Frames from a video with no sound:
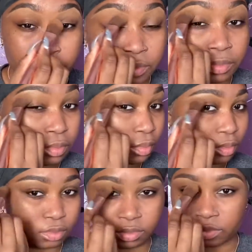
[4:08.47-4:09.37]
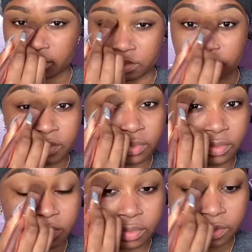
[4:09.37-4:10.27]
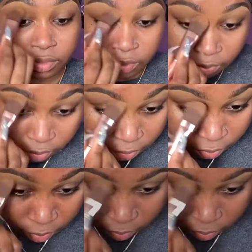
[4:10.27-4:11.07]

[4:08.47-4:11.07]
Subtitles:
Eyebrows done and good to go.